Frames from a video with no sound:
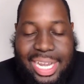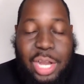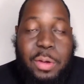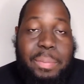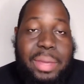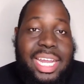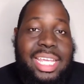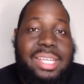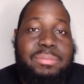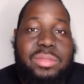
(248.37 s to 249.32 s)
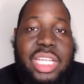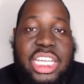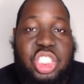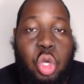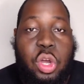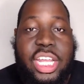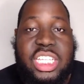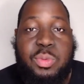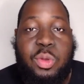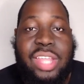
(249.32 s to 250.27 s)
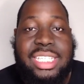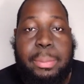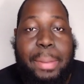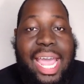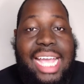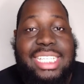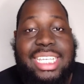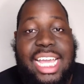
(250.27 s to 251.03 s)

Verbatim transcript: Tyler Beatty is showing his worth as a pass